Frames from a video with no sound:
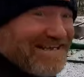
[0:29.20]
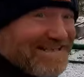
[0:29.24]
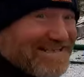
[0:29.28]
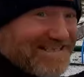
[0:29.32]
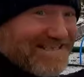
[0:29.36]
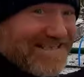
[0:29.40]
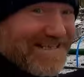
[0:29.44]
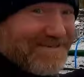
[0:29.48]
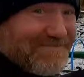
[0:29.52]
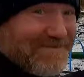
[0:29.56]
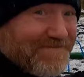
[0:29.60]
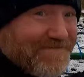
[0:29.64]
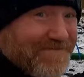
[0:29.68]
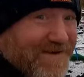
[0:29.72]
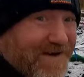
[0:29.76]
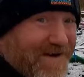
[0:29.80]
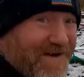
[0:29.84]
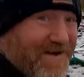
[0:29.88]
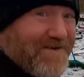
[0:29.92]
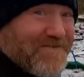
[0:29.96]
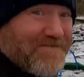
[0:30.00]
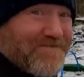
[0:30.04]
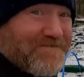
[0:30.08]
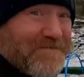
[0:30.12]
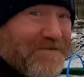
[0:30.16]
been the big
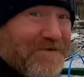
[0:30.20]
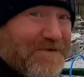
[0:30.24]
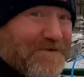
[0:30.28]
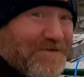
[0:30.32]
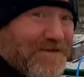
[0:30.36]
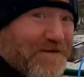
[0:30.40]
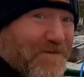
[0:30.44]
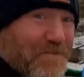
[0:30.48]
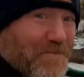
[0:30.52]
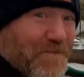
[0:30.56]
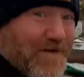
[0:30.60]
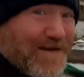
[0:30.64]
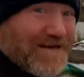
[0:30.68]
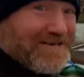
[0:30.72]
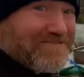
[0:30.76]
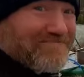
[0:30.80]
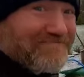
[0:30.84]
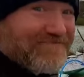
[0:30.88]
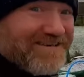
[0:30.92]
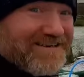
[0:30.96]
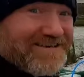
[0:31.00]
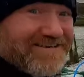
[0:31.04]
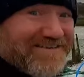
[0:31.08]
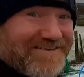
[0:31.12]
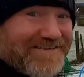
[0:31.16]
freeze, the ground
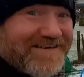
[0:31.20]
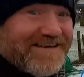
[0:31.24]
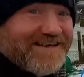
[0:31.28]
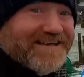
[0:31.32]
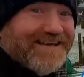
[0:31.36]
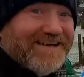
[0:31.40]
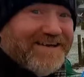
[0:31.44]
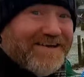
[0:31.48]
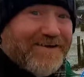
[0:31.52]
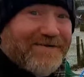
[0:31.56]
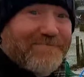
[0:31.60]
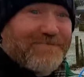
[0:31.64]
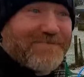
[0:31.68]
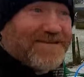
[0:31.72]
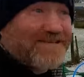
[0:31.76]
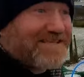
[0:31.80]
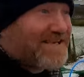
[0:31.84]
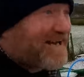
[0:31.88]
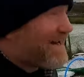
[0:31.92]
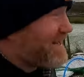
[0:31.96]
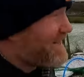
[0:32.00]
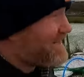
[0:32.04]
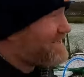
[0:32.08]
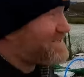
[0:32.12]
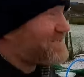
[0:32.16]
is rock solid, it's
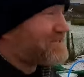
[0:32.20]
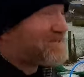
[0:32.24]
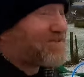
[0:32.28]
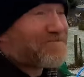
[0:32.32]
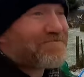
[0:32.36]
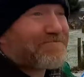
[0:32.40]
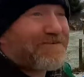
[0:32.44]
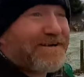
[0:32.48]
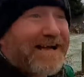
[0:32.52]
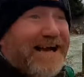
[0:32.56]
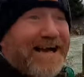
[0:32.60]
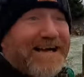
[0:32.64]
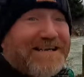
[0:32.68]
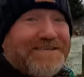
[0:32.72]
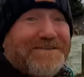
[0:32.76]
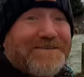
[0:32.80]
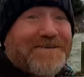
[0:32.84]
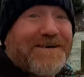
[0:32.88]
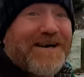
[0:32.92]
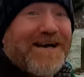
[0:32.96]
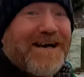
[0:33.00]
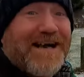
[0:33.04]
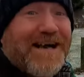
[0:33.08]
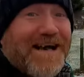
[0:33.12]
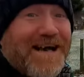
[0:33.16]
been raining, it's wet,
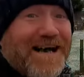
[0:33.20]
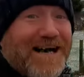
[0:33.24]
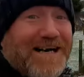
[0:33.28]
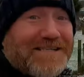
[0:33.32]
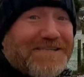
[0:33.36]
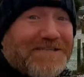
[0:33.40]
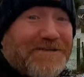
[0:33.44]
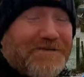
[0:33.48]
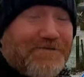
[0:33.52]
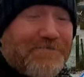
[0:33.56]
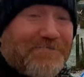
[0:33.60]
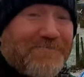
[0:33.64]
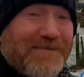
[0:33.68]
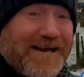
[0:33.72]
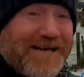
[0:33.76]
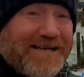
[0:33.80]
it's miserable.